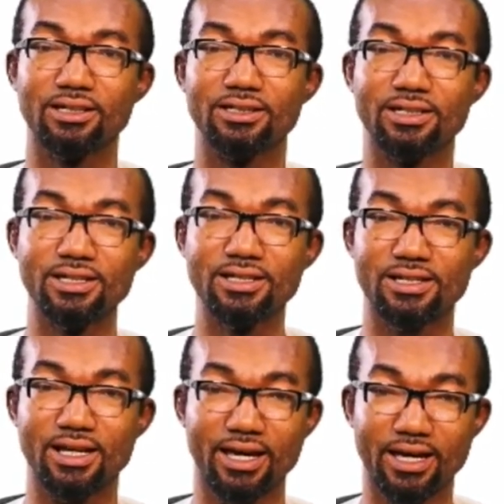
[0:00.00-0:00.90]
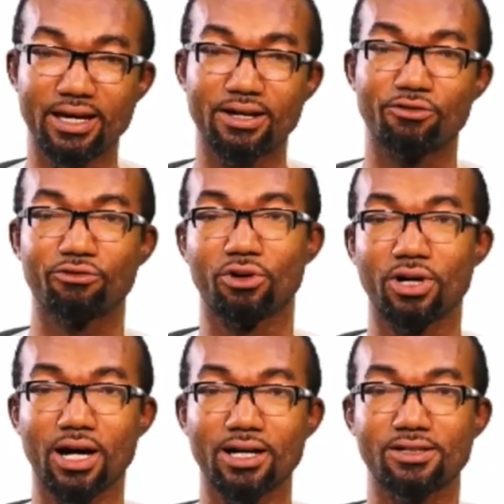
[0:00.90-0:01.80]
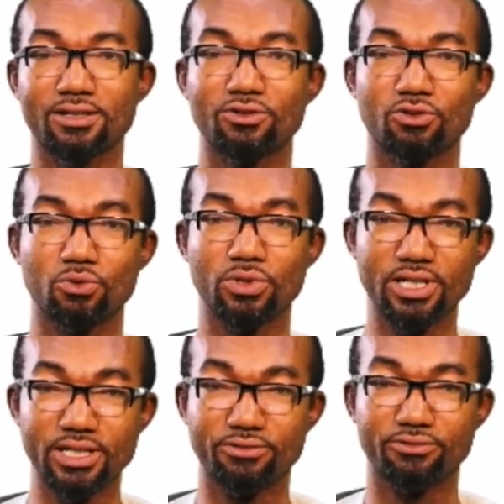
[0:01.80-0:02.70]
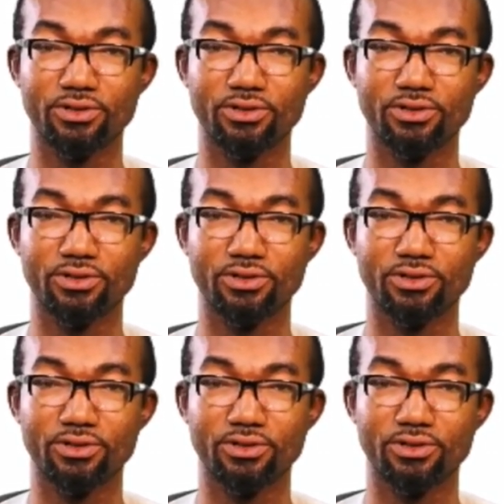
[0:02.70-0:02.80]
this air for us to live.